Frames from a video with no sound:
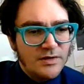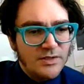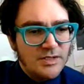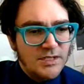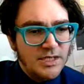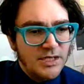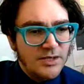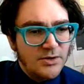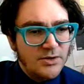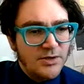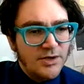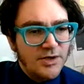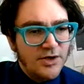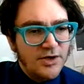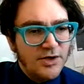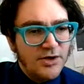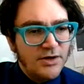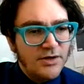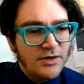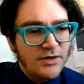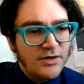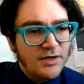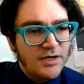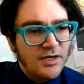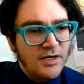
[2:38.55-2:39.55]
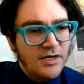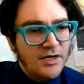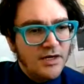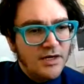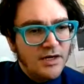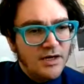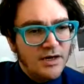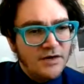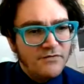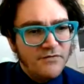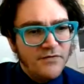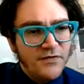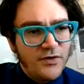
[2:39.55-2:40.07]
Take a look here.
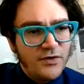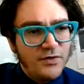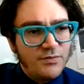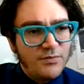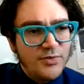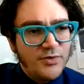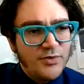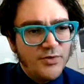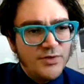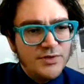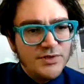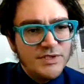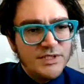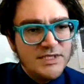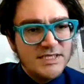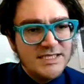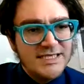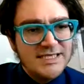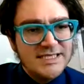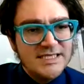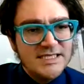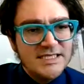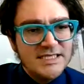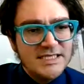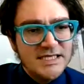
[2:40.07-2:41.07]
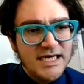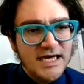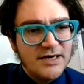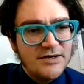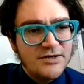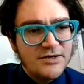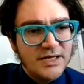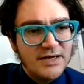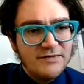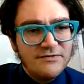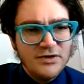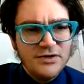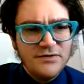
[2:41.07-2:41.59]
A firm produces its
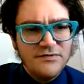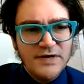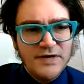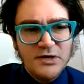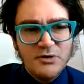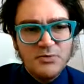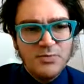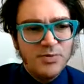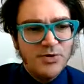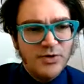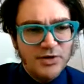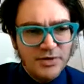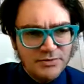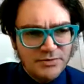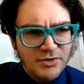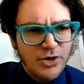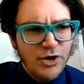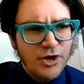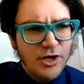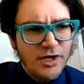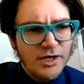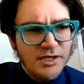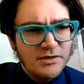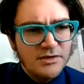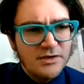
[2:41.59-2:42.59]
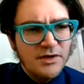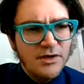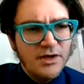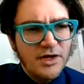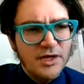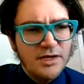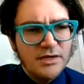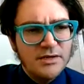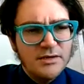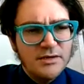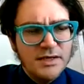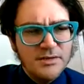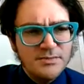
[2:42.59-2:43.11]
desired level of output. Good,
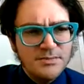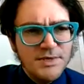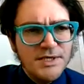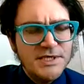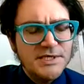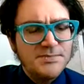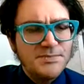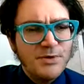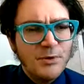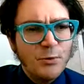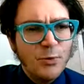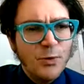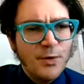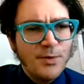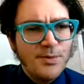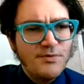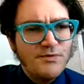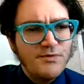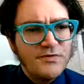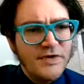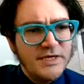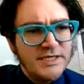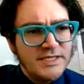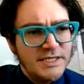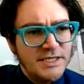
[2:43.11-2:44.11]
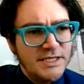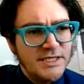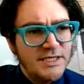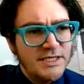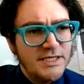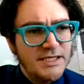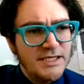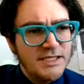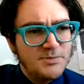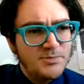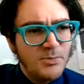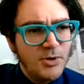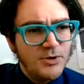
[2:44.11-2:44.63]
good. That makes me warm and fuzzy.
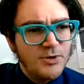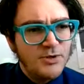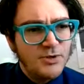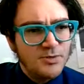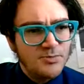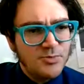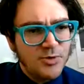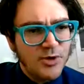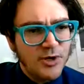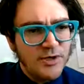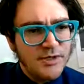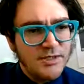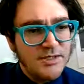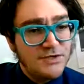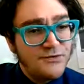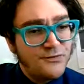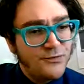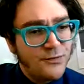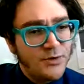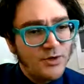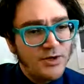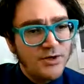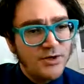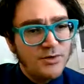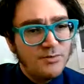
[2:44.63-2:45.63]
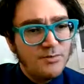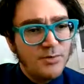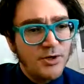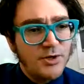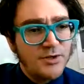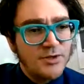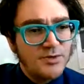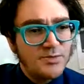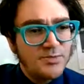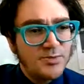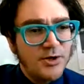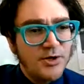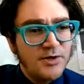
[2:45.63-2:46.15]
Its marginal product is 400.
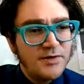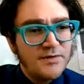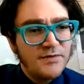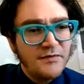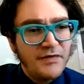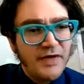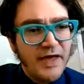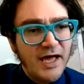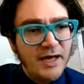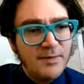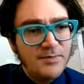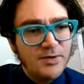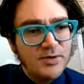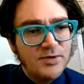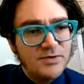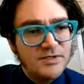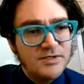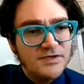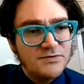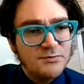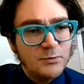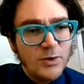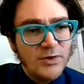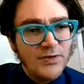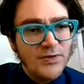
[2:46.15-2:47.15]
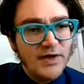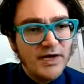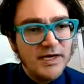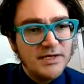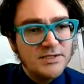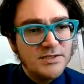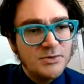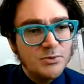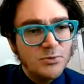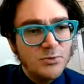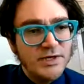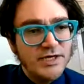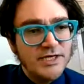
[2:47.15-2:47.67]
Marginal product of capital is
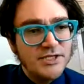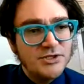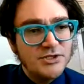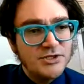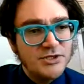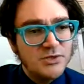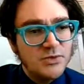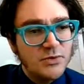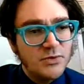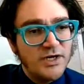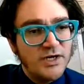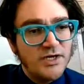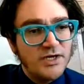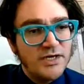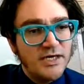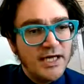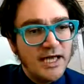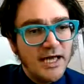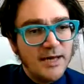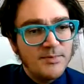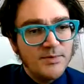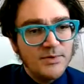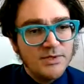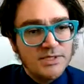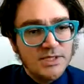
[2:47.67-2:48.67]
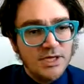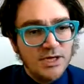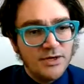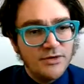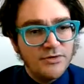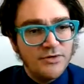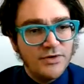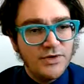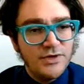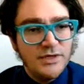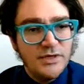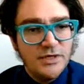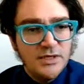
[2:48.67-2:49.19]
1,000. Wages 20. Capital is
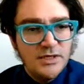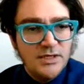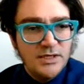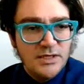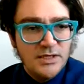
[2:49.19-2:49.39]
100.